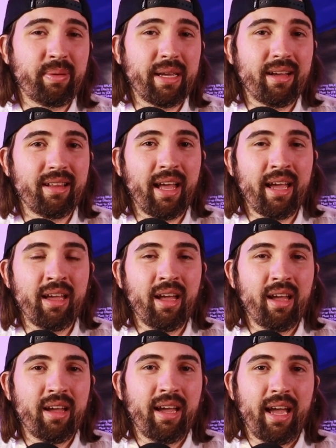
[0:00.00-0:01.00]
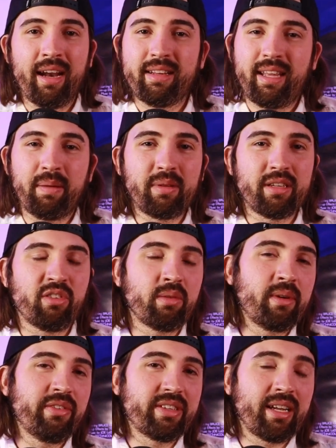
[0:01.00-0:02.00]
PLA and attempted to
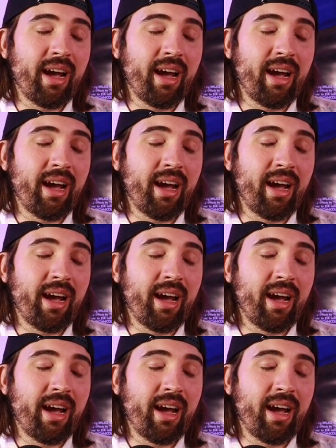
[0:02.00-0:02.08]
remove a